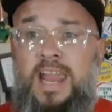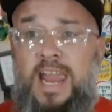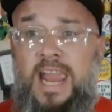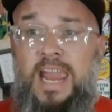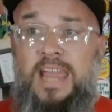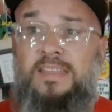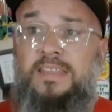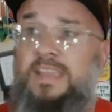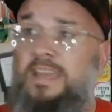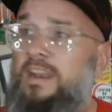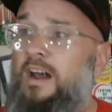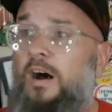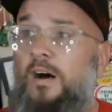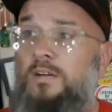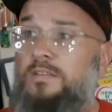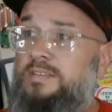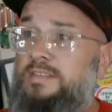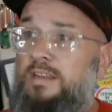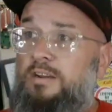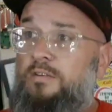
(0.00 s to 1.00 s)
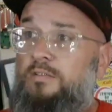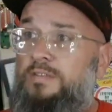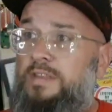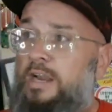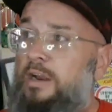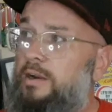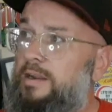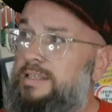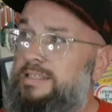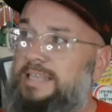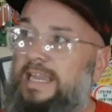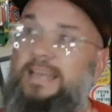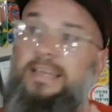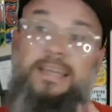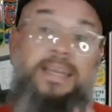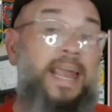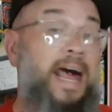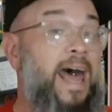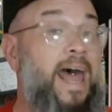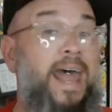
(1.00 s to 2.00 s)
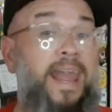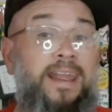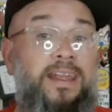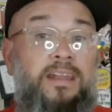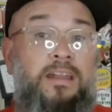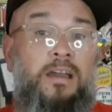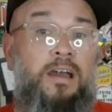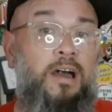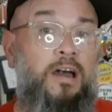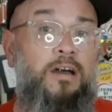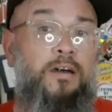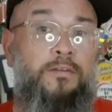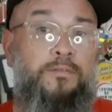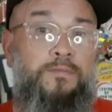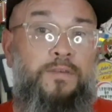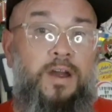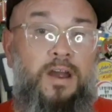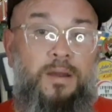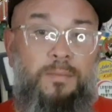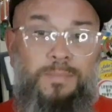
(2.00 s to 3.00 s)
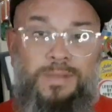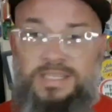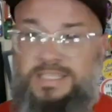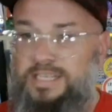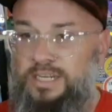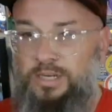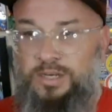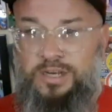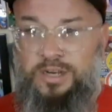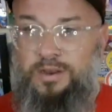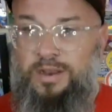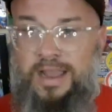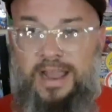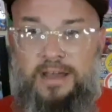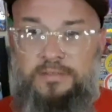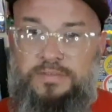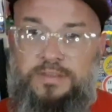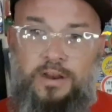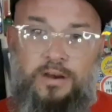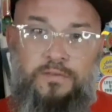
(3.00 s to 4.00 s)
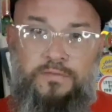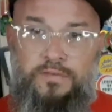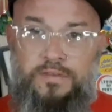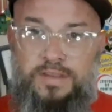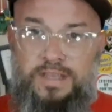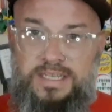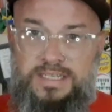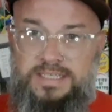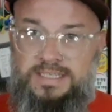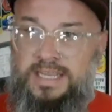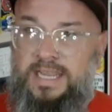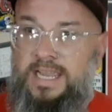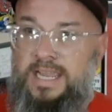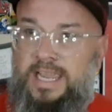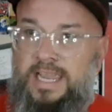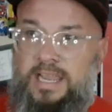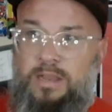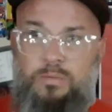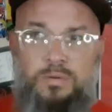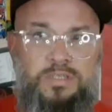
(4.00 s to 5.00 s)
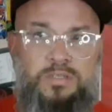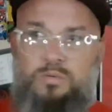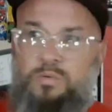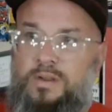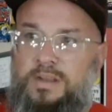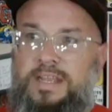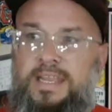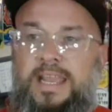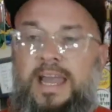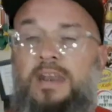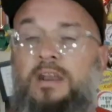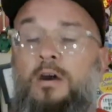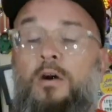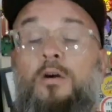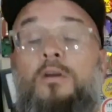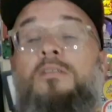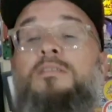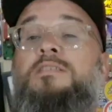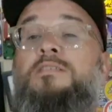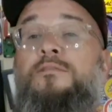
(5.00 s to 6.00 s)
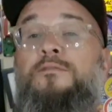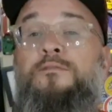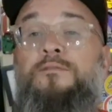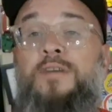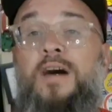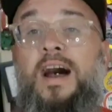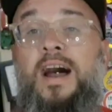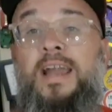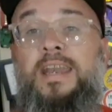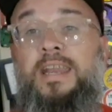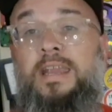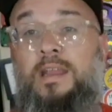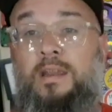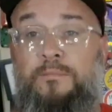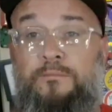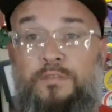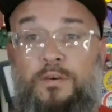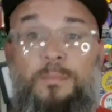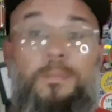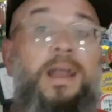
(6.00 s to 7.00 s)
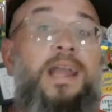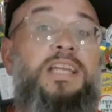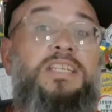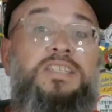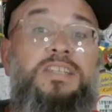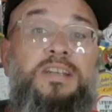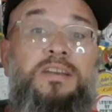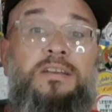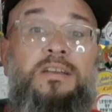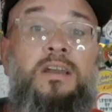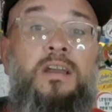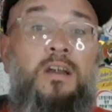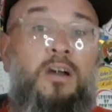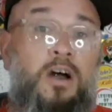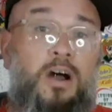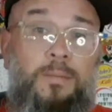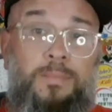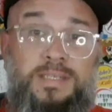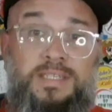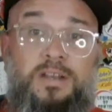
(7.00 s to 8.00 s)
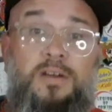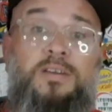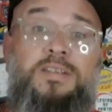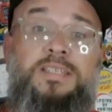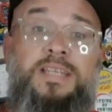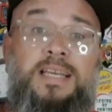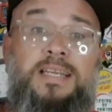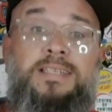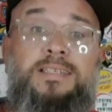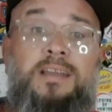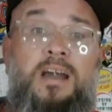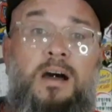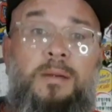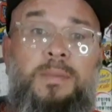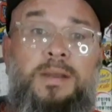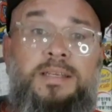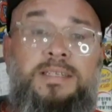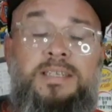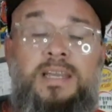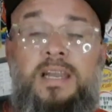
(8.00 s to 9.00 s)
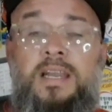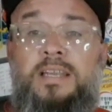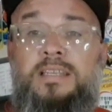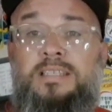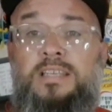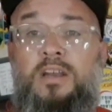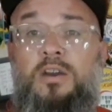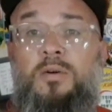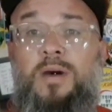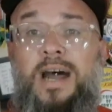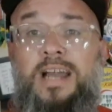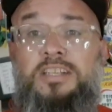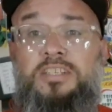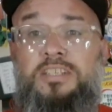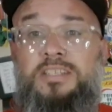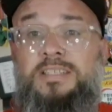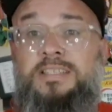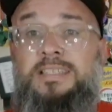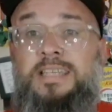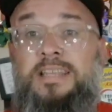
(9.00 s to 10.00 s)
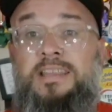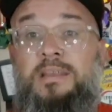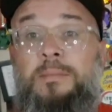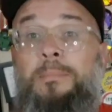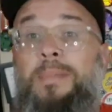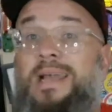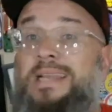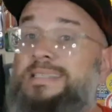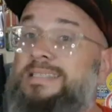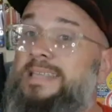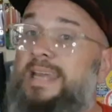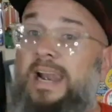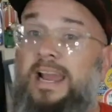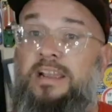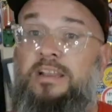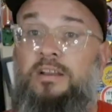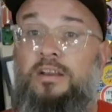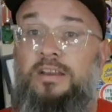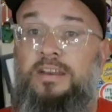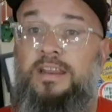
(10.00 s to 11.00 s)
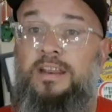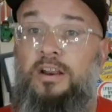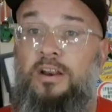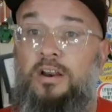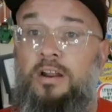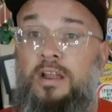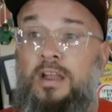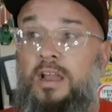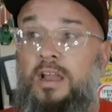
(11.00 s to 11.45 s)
And then also there is a lack of material out there for this. It was really kind of hard to find information on bizarre sex comics. So I just did the best that I could here.